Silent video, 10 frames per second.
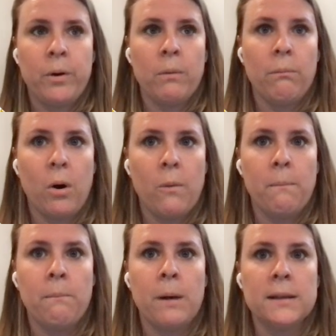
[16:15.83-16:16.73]

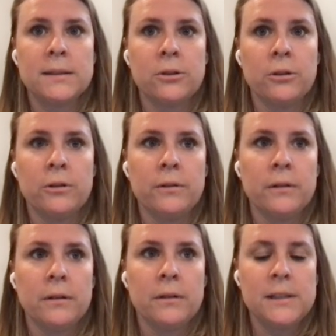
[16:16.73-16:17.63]
promote
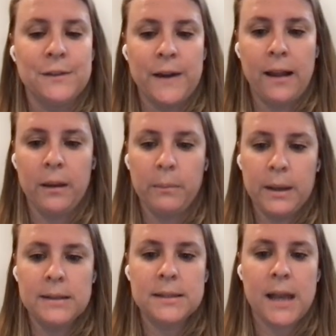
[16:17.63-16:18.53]
muscle
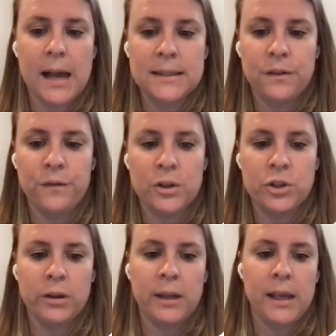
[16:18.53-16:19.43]
development as
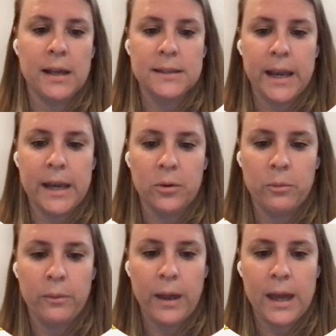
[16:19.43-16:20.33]
efficiently as
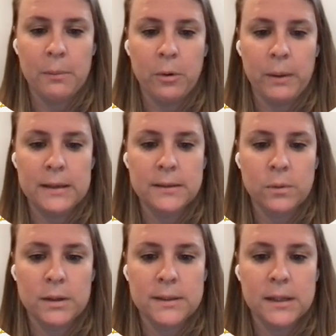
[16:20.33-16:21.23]
animal-based
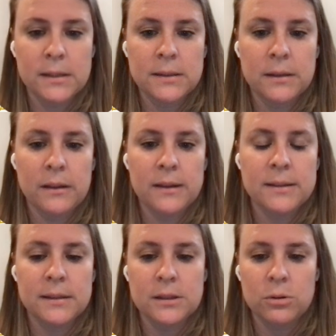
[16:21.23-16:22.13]
sources. And
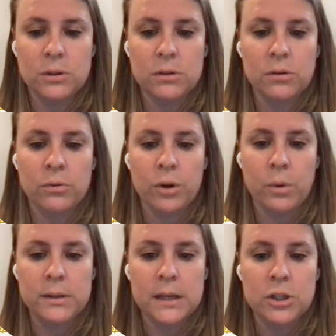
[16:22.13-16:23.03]
this is due to their
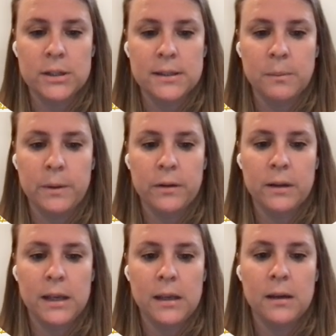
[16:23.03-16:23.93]
lower
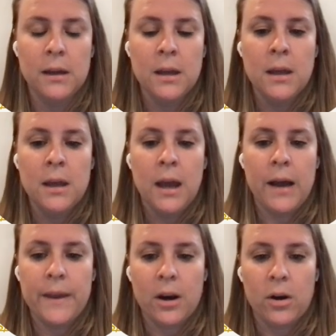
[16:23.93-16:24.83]
digestibility,
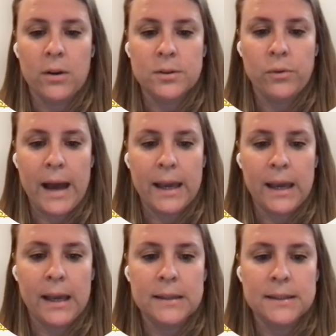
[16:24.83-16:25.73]
and they are also
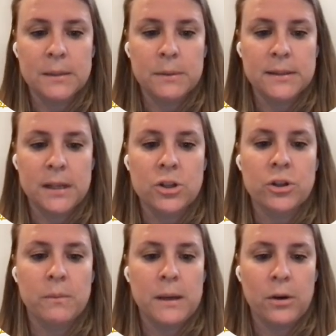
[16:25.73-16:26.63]
lacking in some
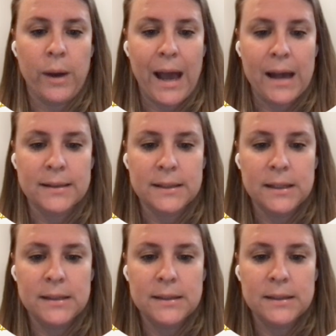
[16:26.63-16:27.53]
essential amino
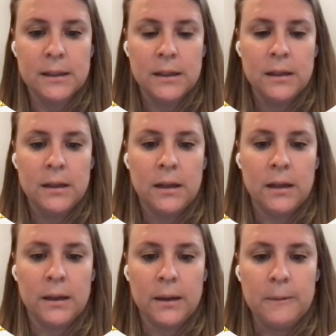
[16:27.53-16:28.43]
acids.
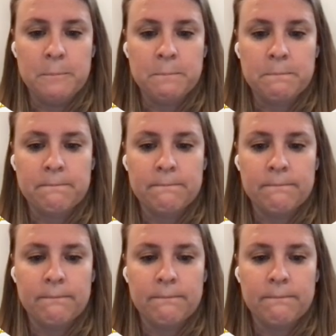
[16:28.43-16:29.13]
And